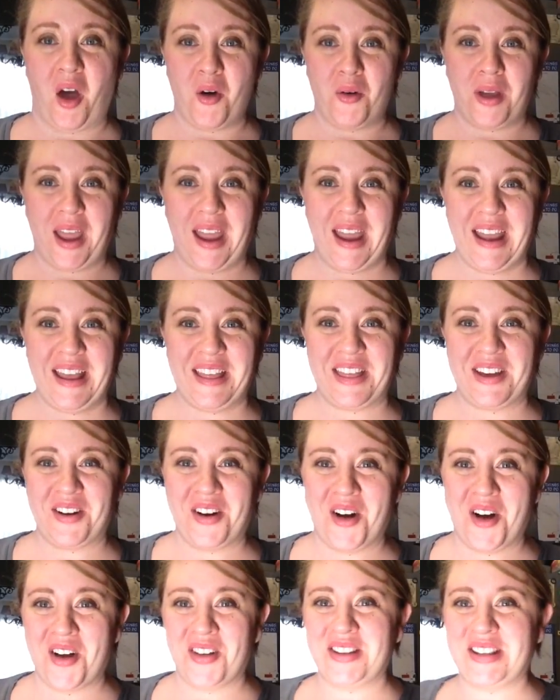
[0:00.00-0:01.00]
okay,
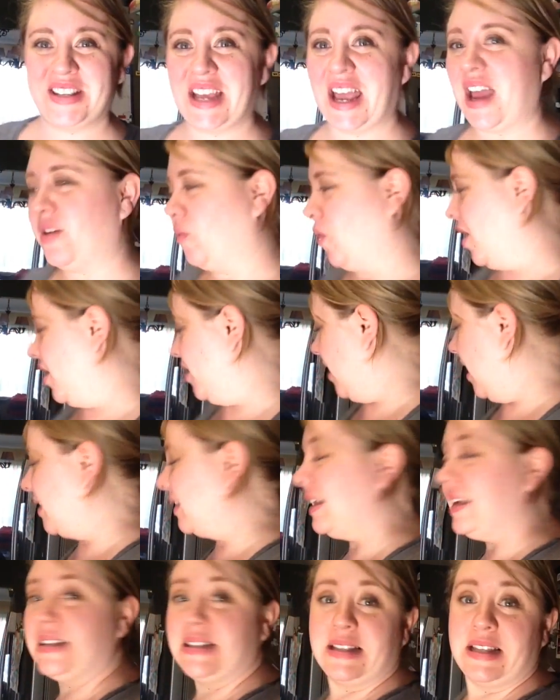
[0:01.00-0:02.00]
they're all done. Well,
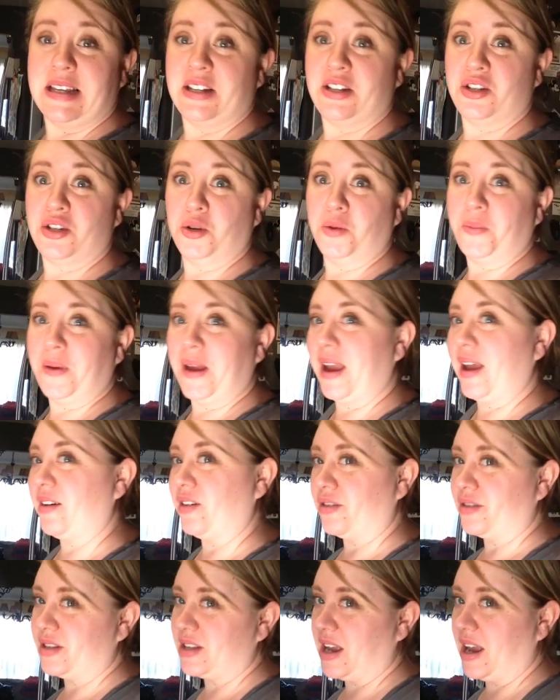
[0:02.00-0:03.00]
at least these two
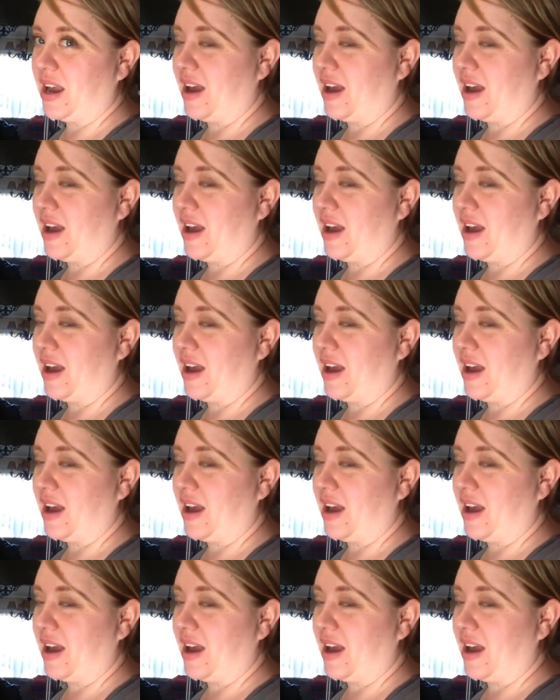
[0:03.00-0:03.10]
panels.